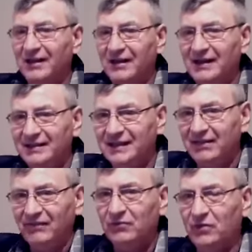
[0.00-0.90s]
Let's
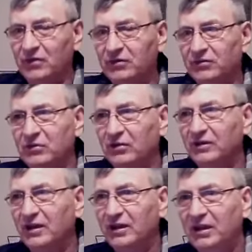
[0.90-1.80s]
give glory to
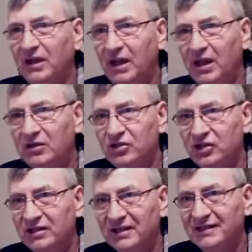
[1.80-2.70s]
God in
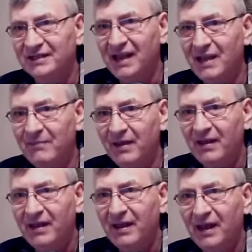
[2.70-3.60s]
Jesus' name.
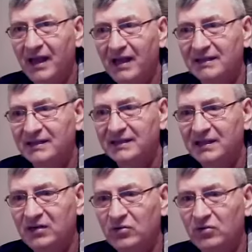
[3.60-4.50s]
And
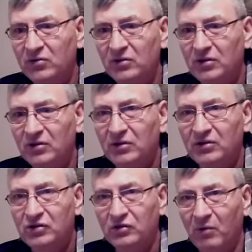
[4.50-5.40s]
see you
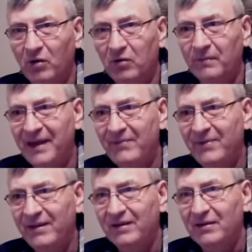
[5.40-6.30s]
tomorrow
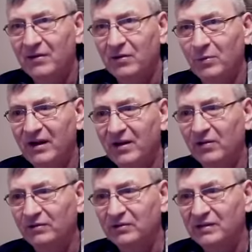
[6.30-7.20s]
maybe, or we are
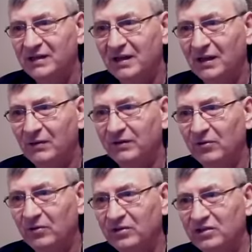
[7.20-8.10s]
going to see how the
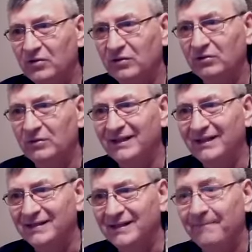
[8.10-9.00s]
Lord is going to
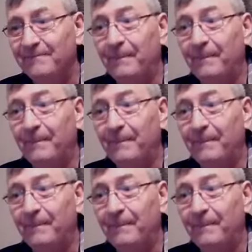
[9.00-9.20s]
lead us.